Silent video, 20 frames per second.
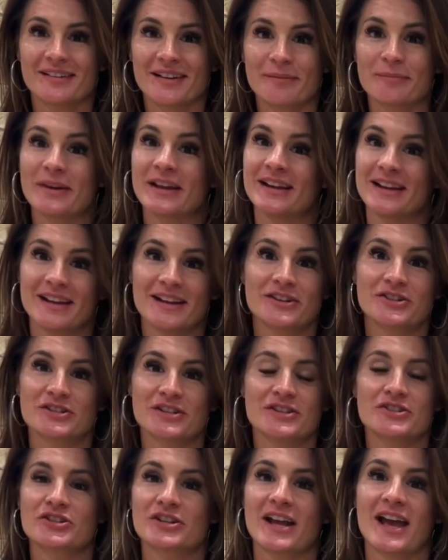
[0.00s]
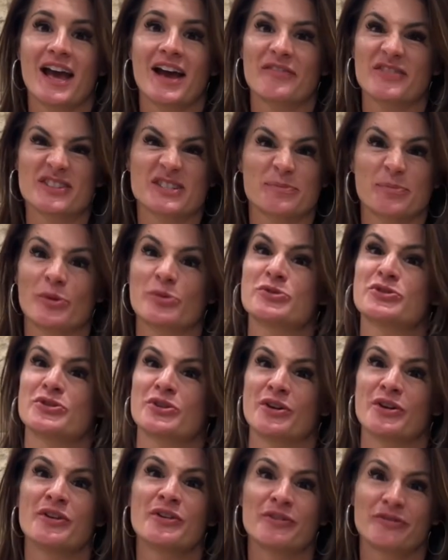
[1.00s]
being inch and a half as opposed
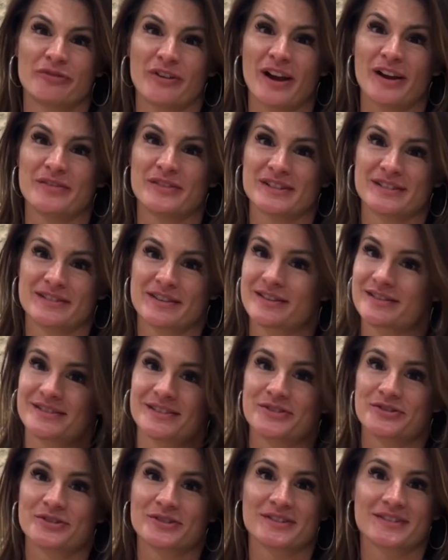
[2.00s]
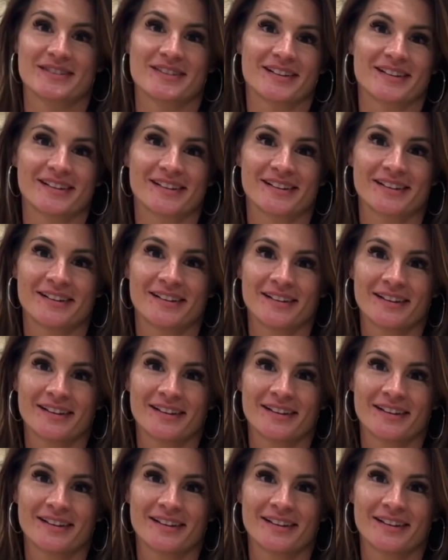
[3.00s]
to 5 to 6 inches thick.